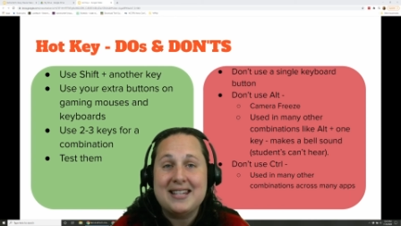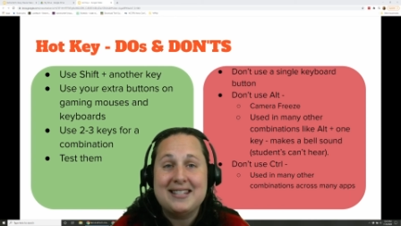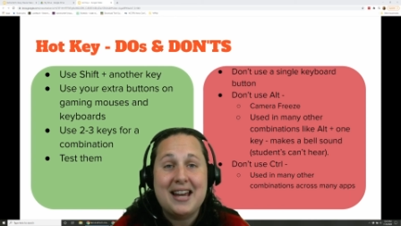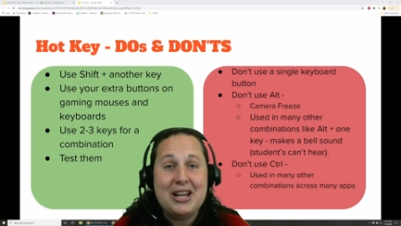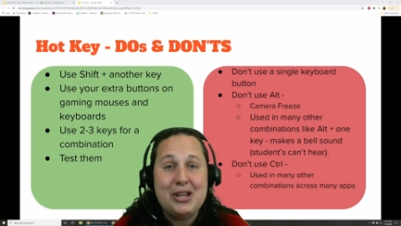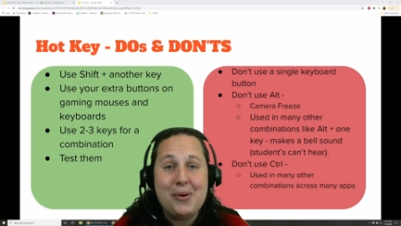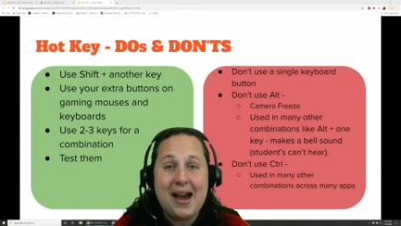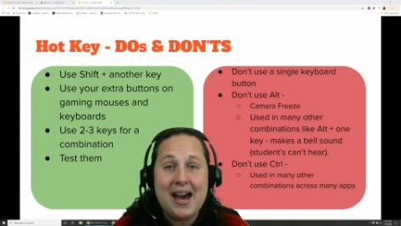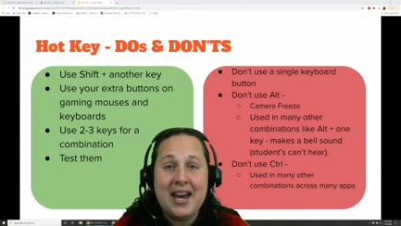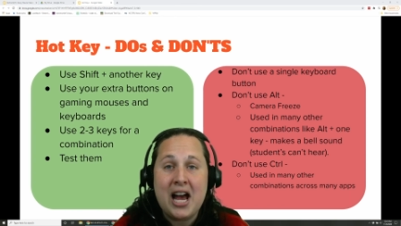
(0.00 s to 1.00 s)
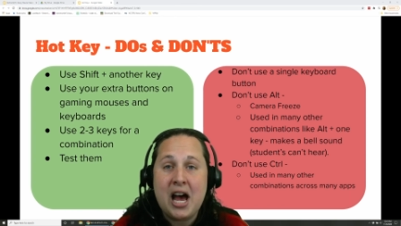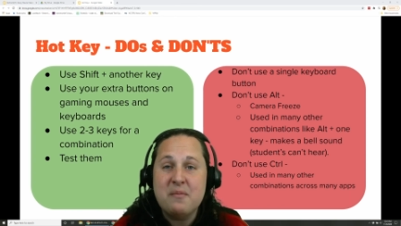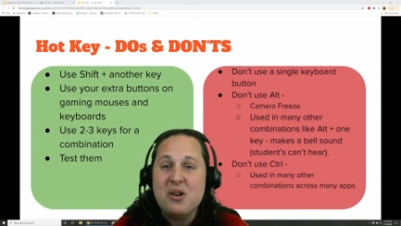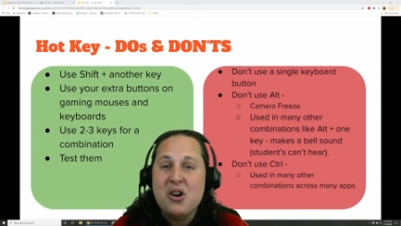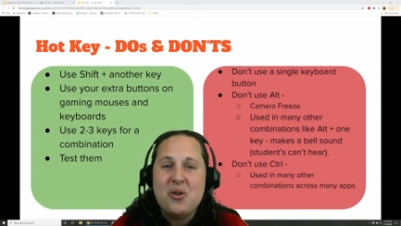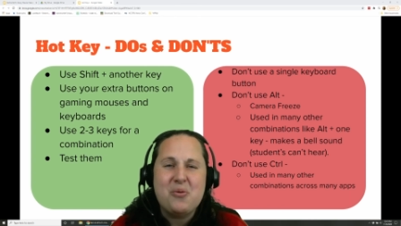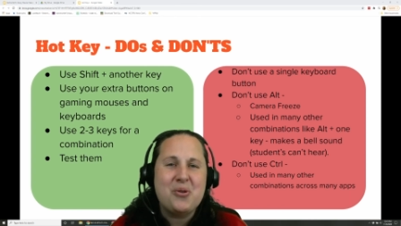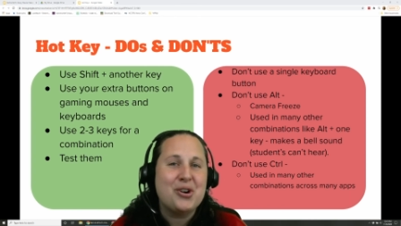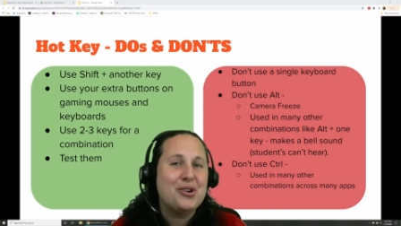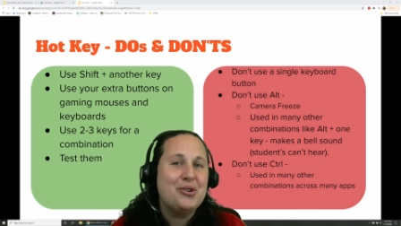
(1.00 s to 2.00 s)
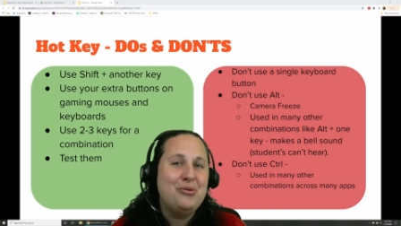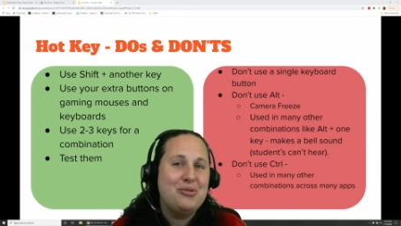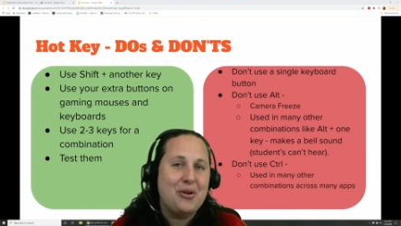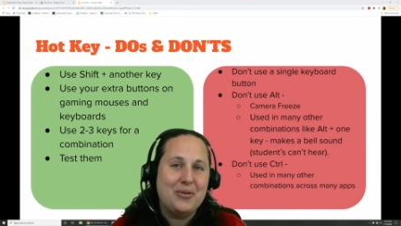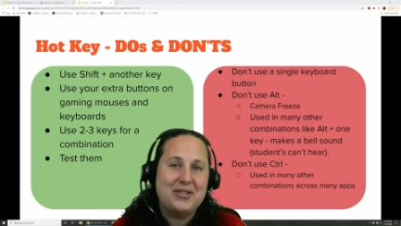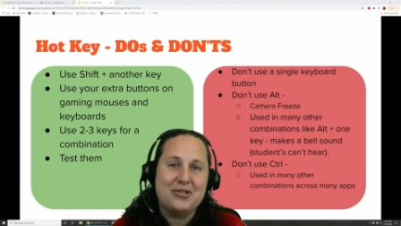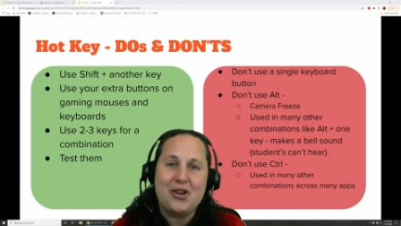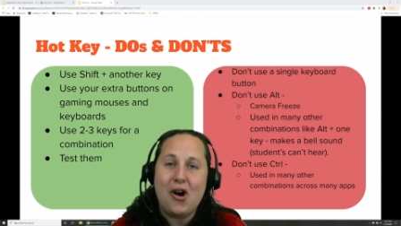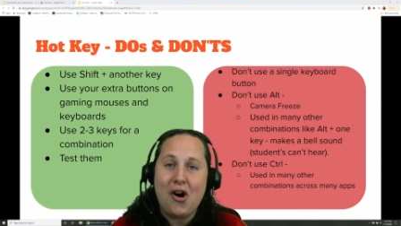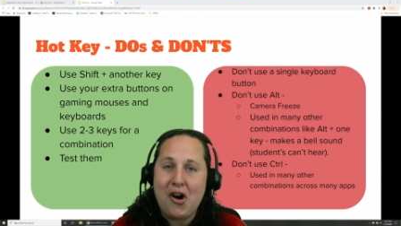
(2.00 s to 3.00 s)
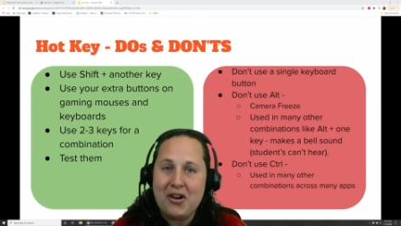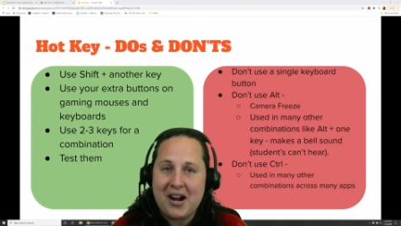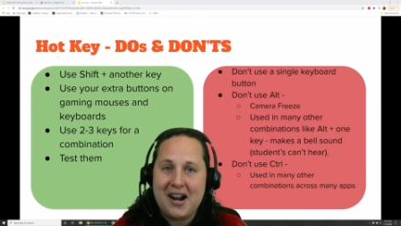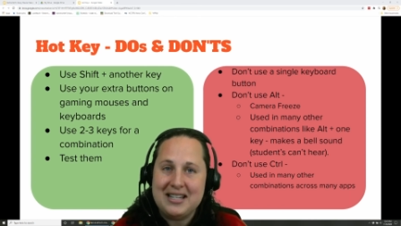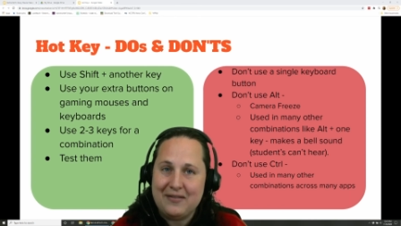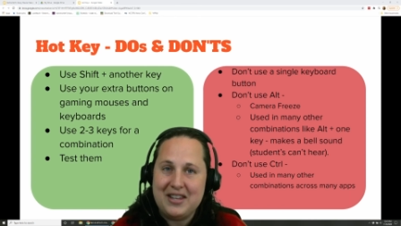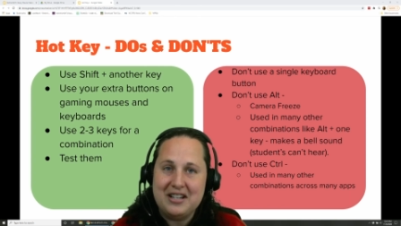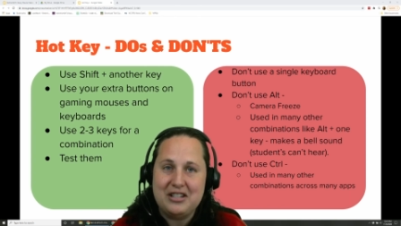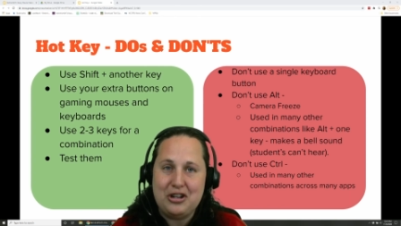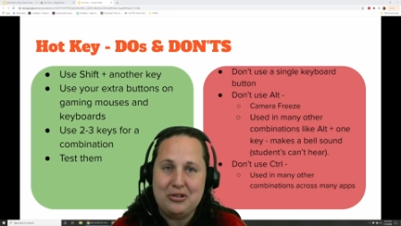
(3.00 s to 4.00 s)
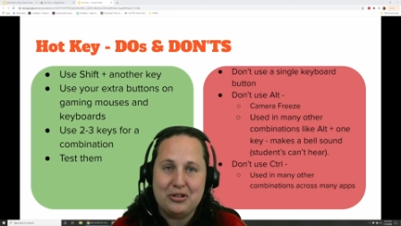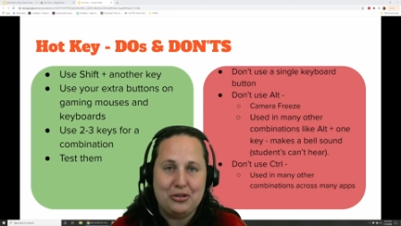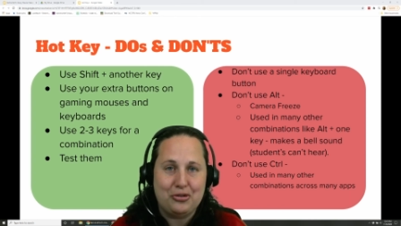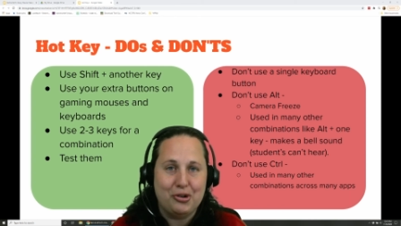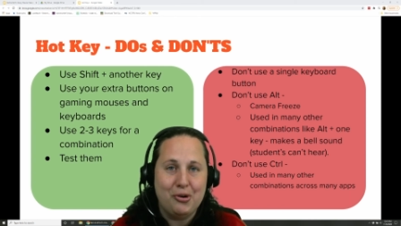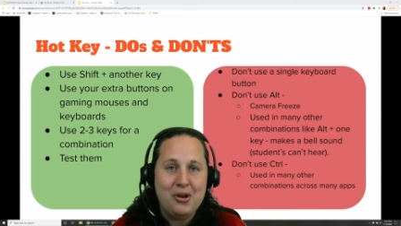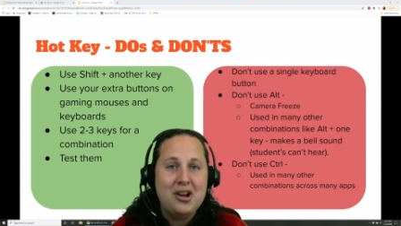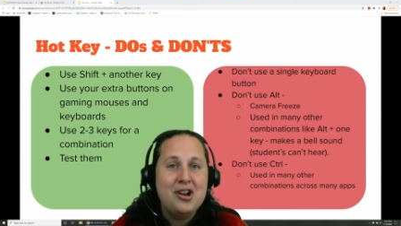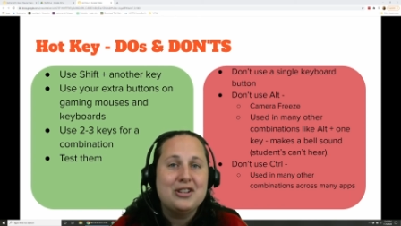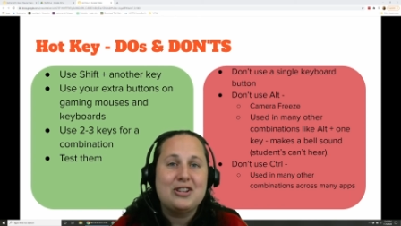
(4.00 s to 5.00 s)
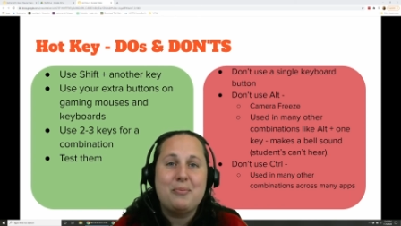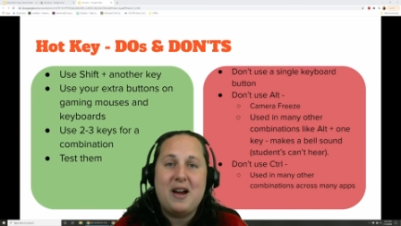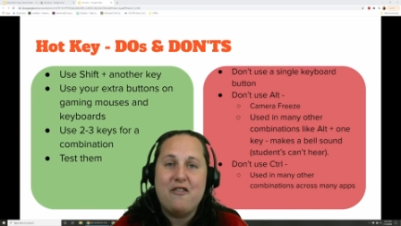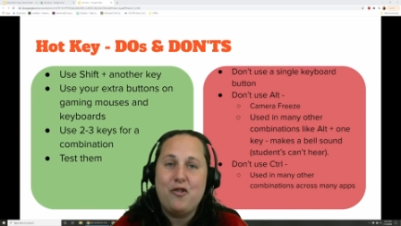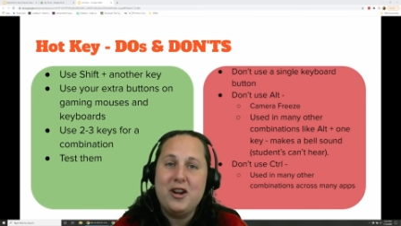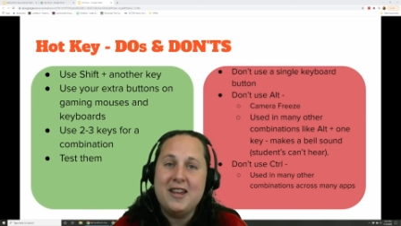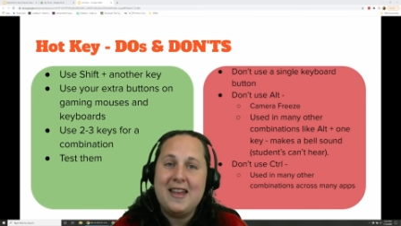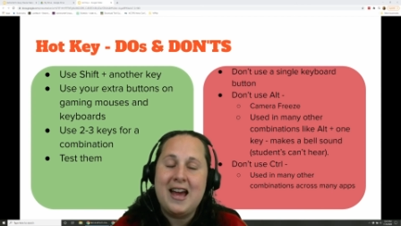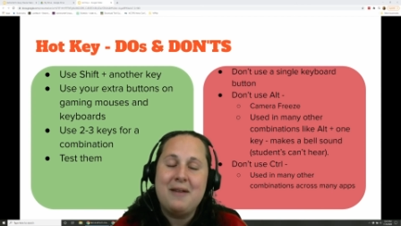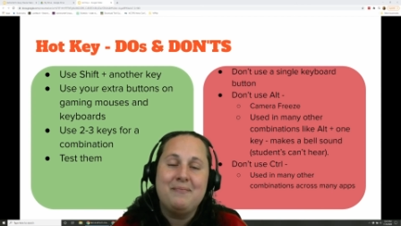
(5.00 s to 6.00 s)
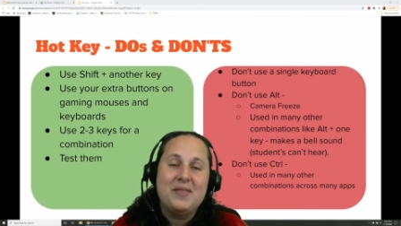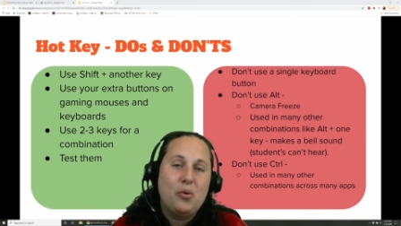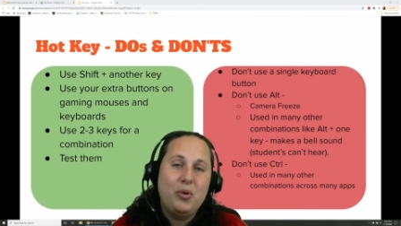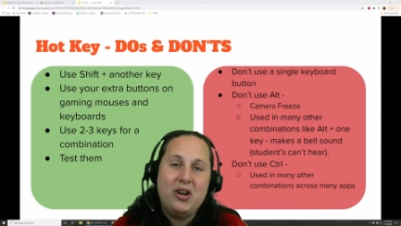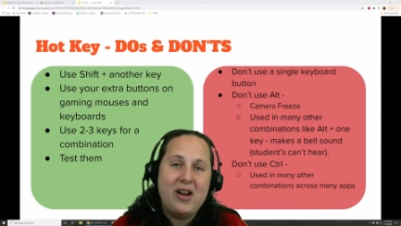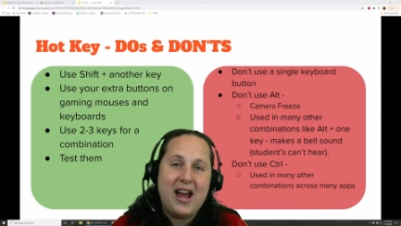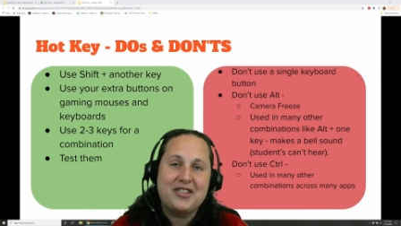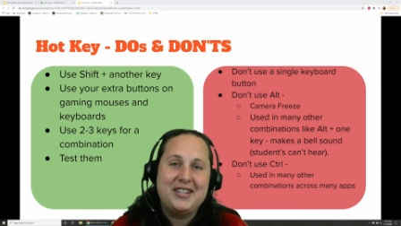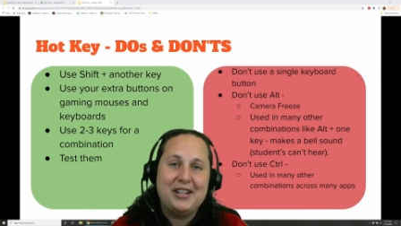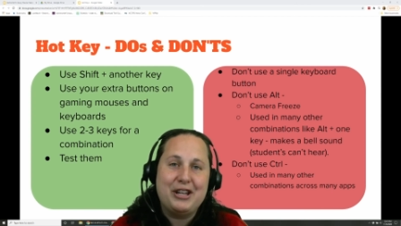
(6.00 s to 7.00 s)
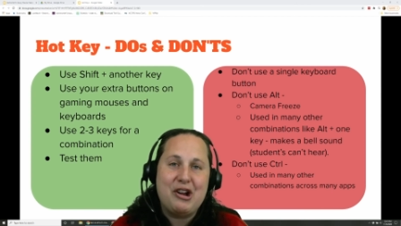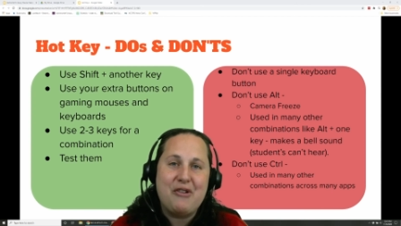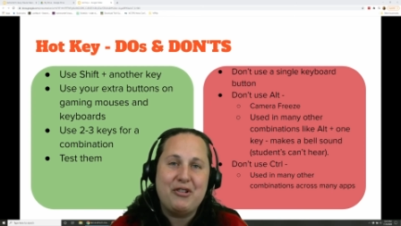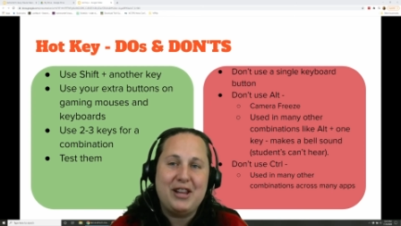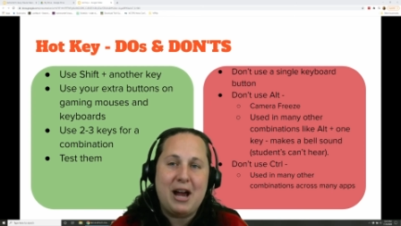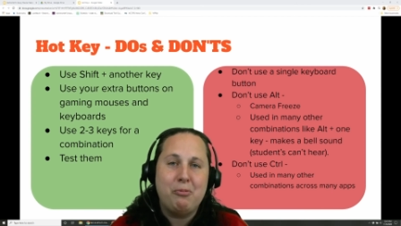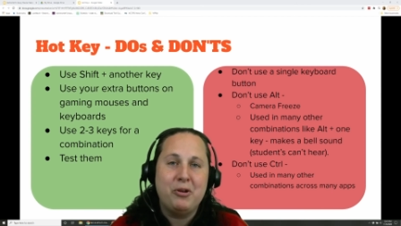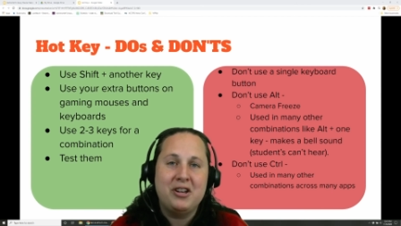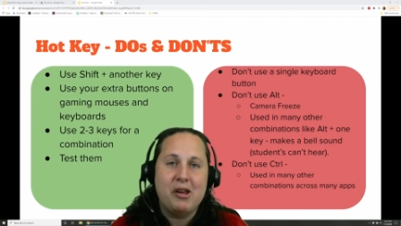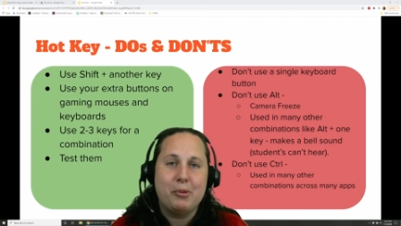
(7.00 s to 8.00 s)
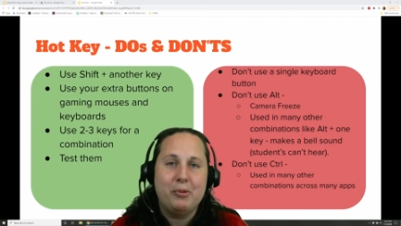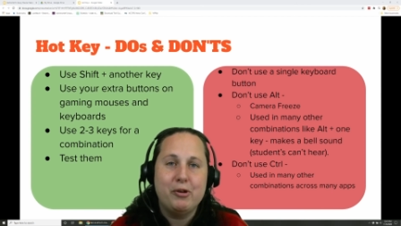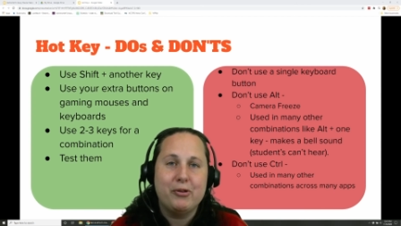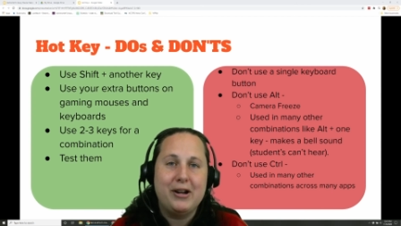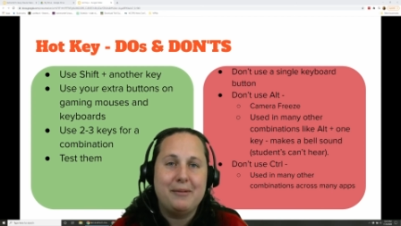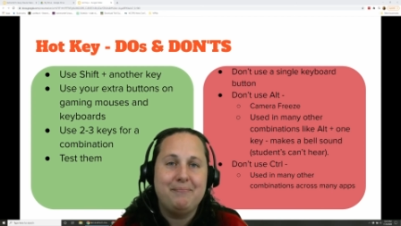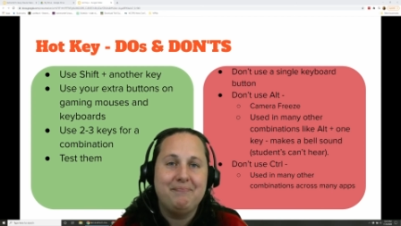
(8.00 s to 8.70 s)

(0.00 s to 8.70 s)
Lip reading: site you had up, or who knows, there's all kinds of things that use control. So by avoiding that, we don't accidentally overlap with another program.